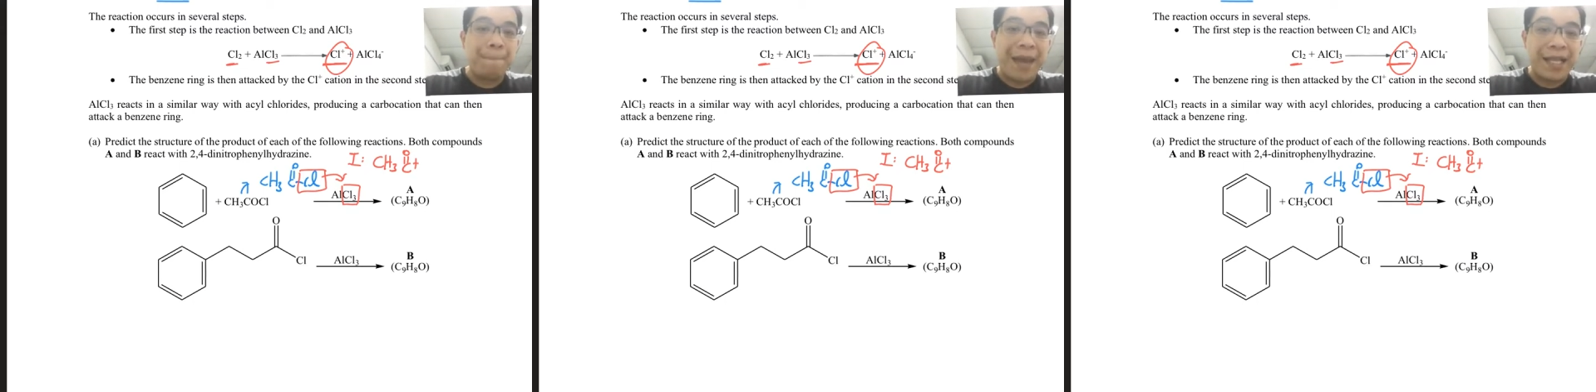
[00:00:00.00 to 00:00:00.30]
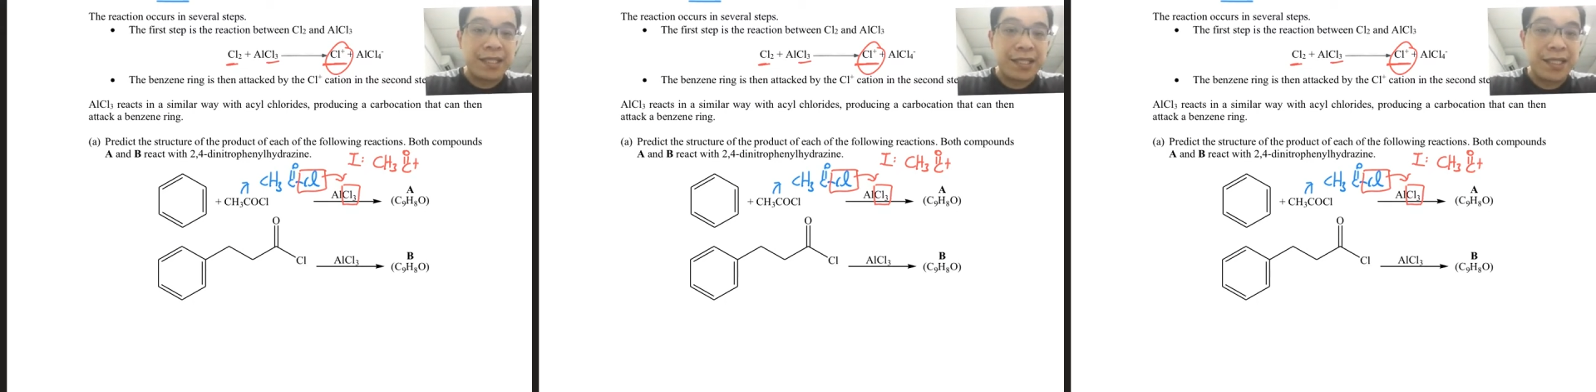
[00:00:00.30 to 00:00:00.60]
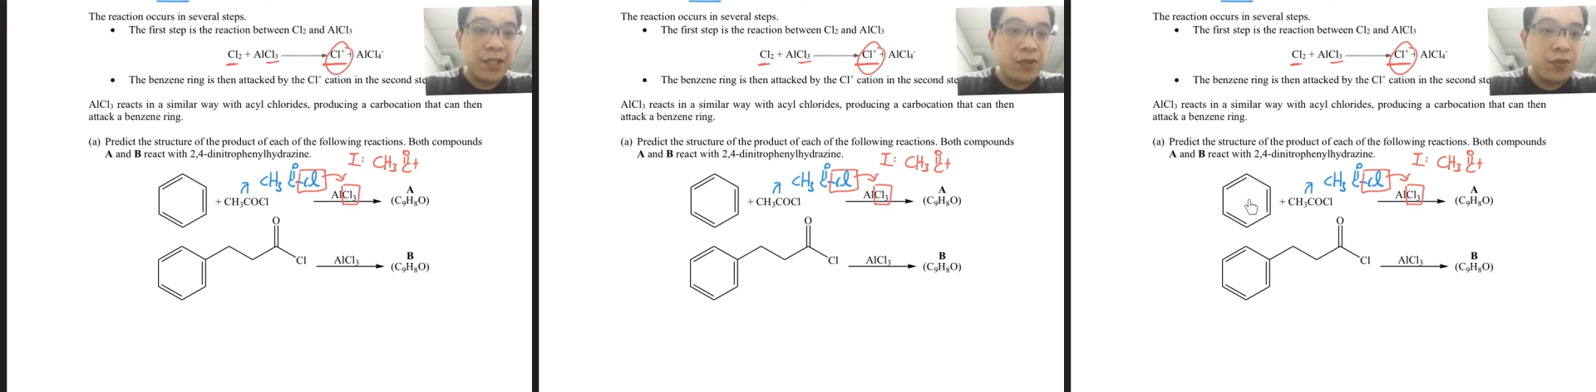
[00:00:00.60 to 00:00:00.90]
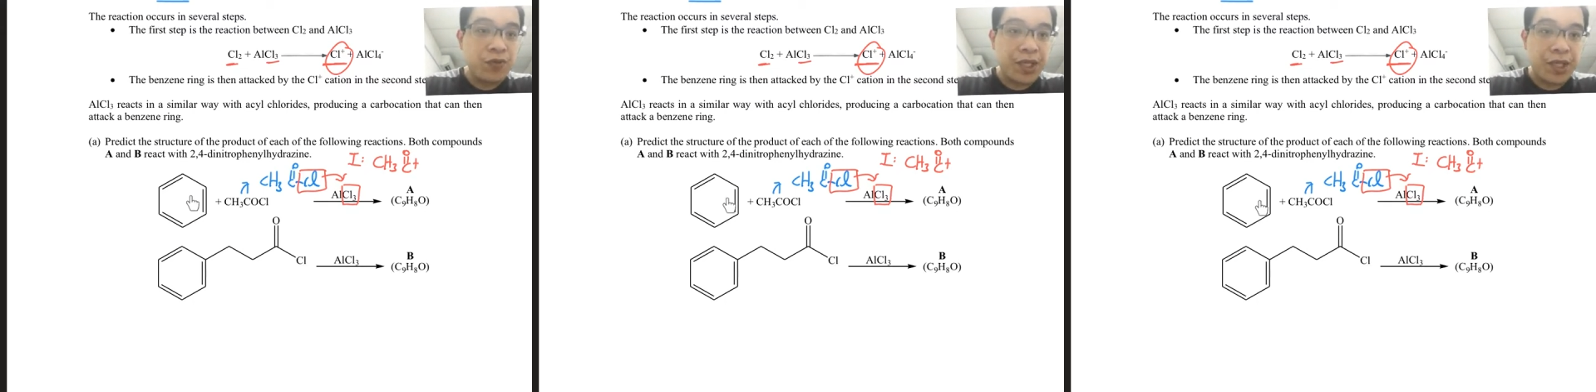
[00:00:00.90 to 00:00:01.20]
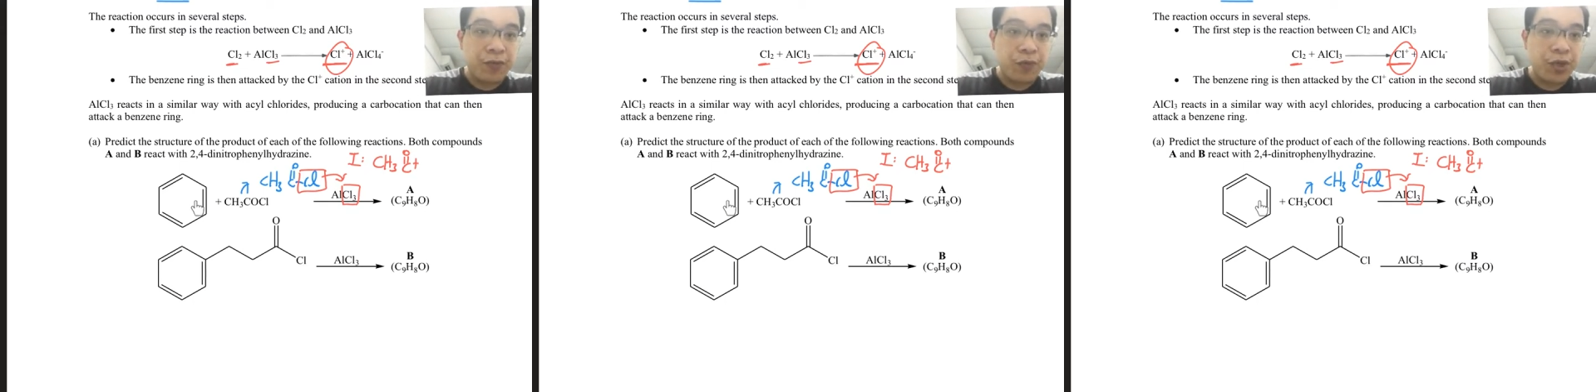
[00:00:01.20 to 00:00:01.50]
benzene
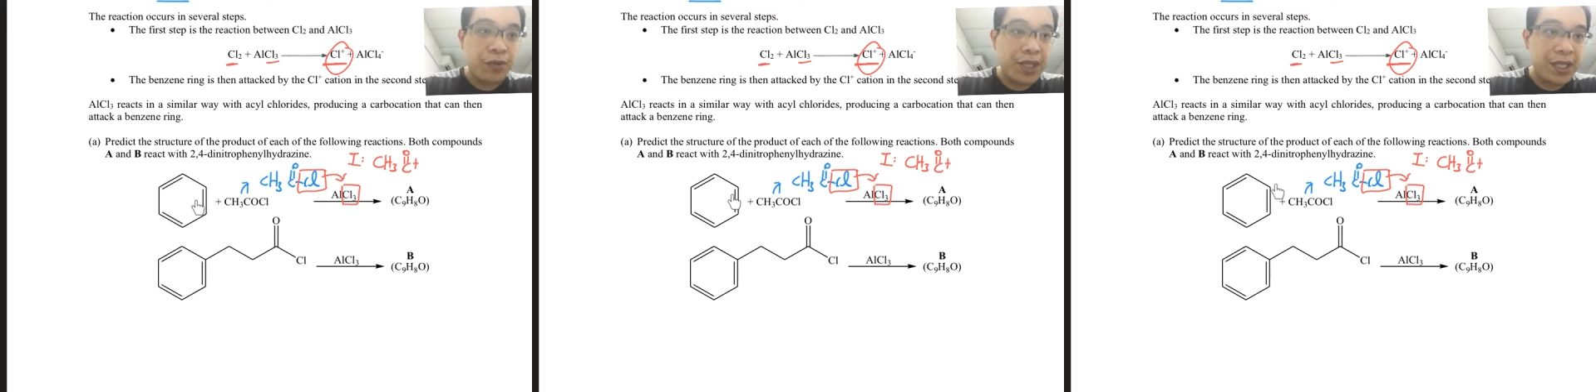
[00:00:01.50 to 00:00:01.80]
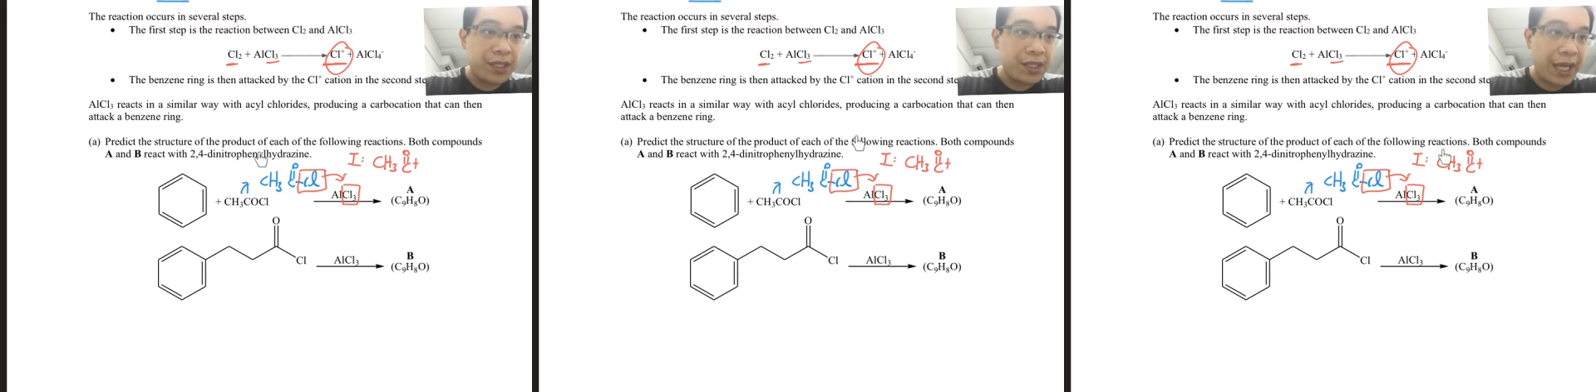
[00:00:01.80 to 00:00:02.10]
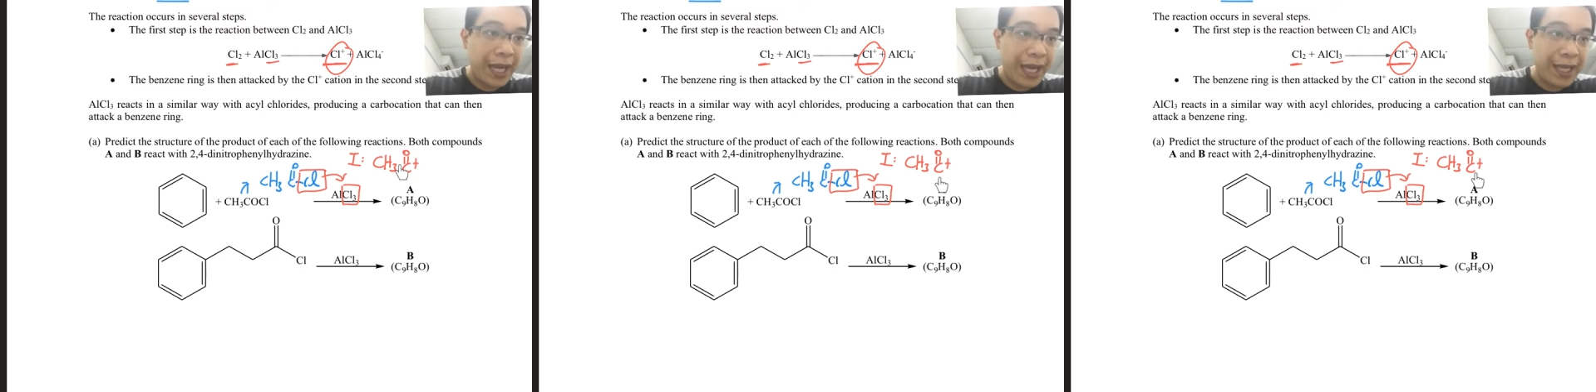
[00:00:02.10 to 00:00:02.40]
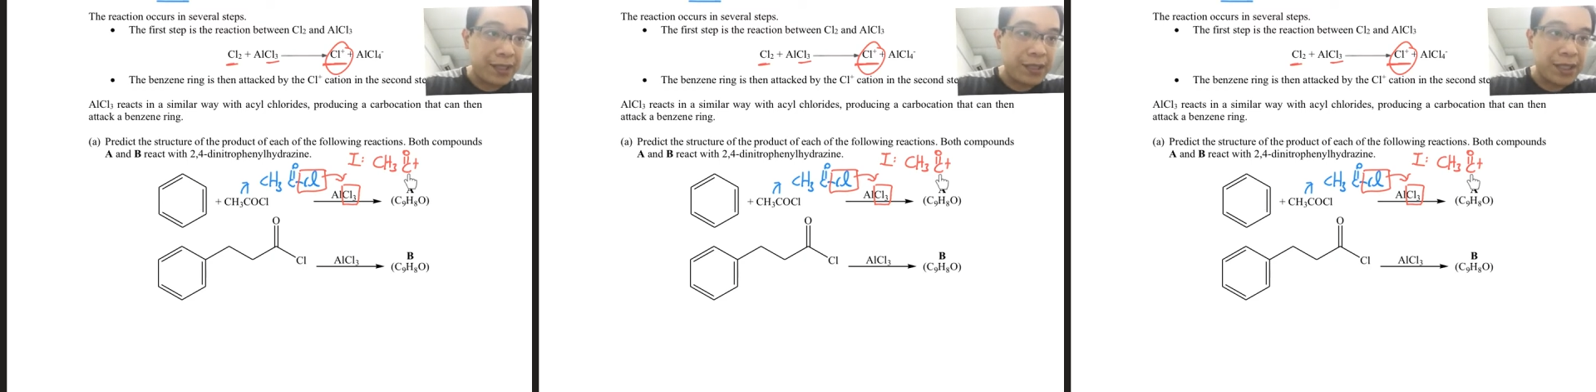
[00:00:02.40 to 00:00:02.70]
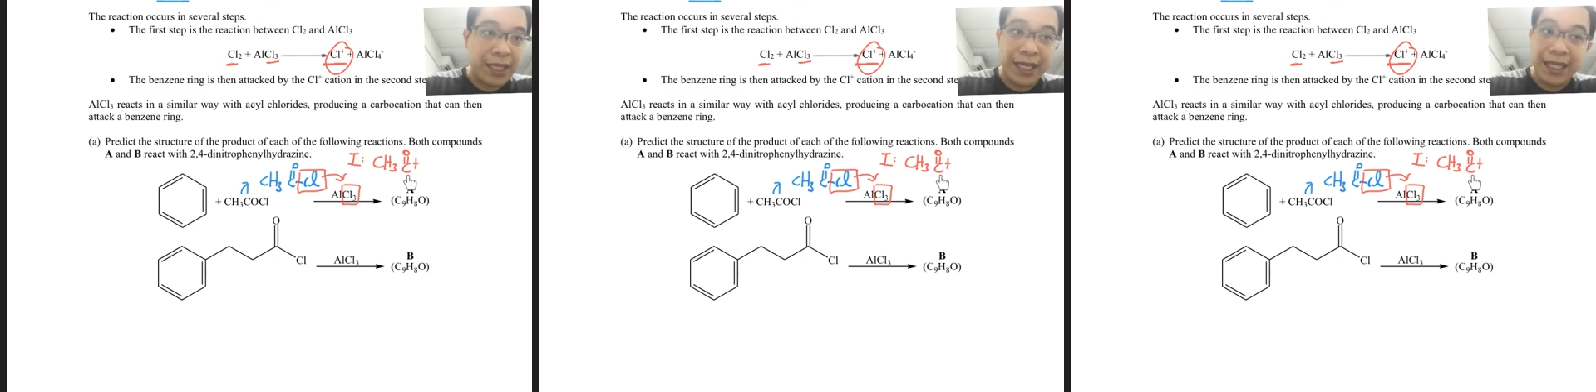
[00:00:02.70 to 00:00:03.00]
ring will attack
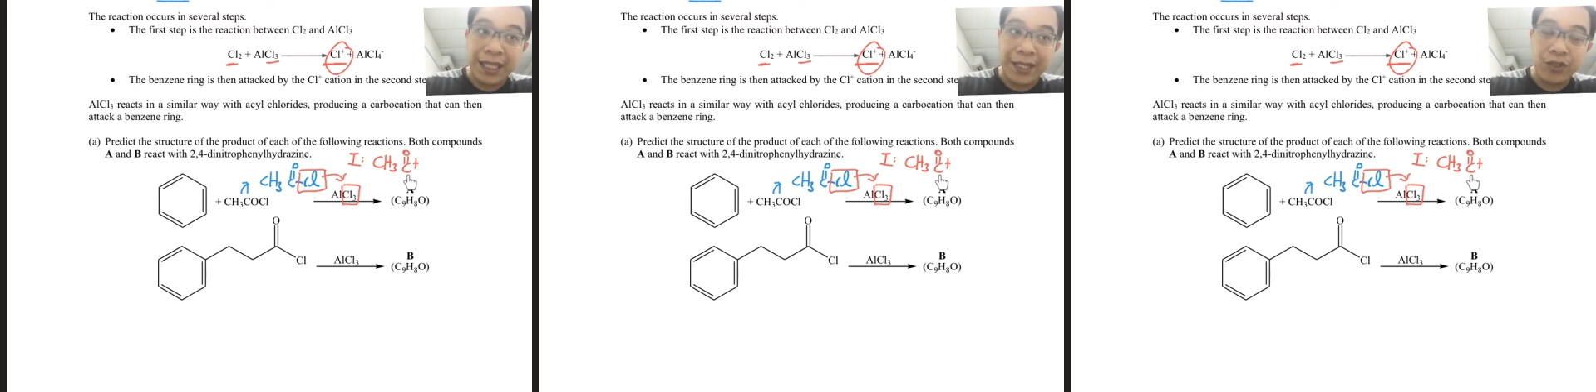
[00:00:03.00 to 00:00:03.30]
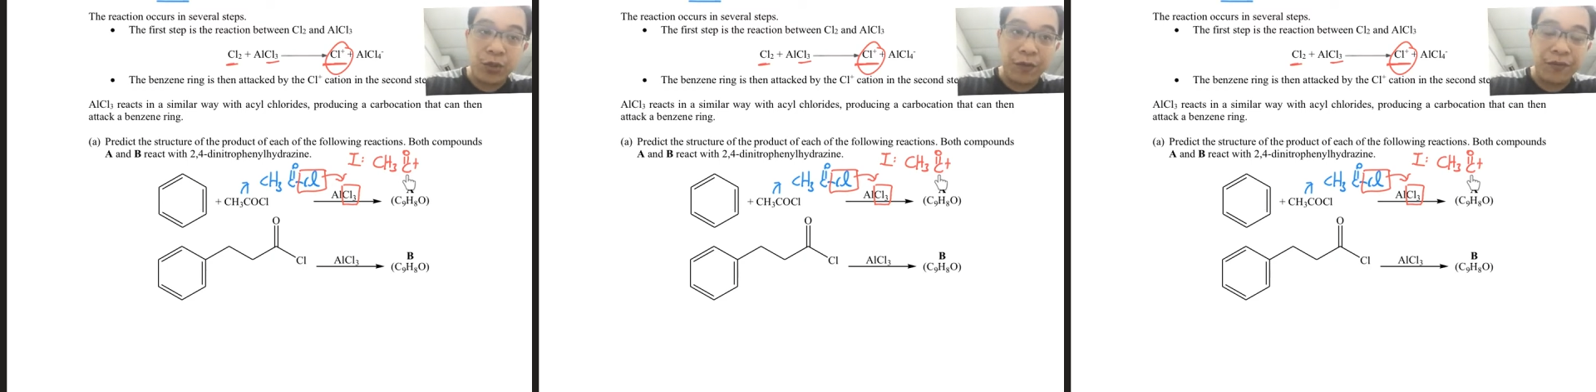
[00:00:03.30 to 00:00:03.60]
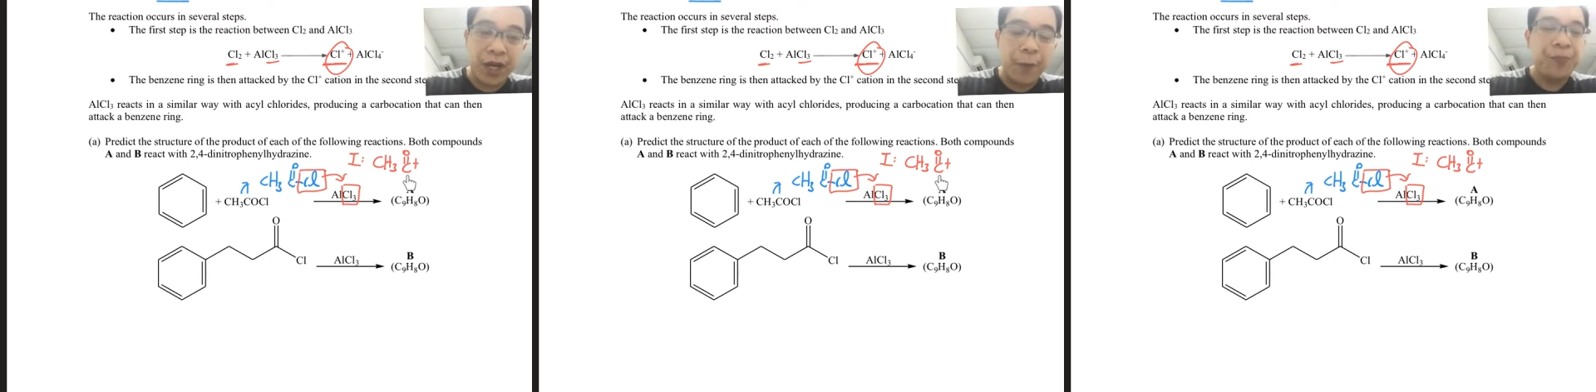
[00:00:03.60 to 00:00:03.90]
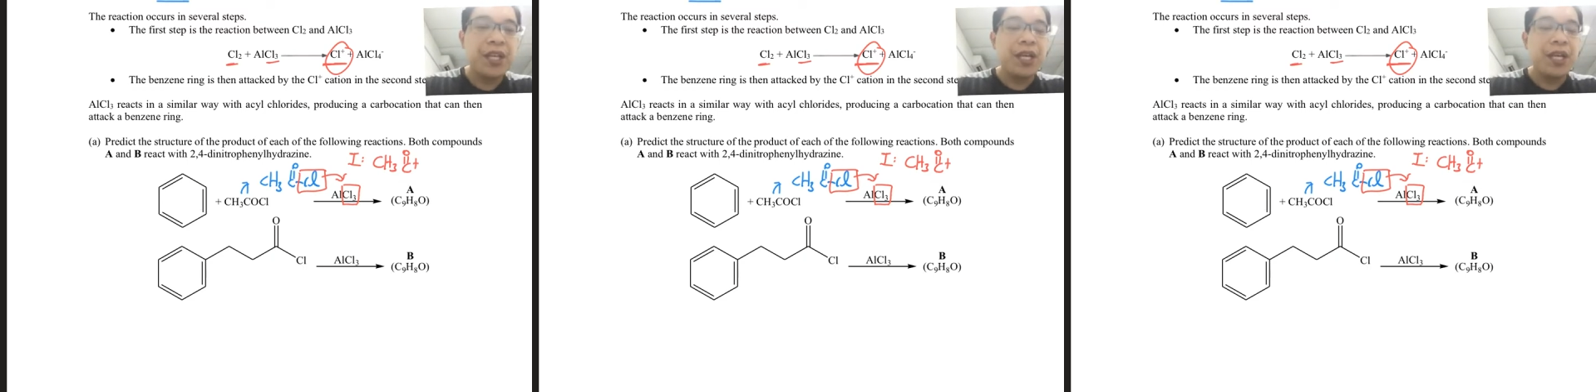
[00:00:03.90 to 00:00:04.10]
the electrophile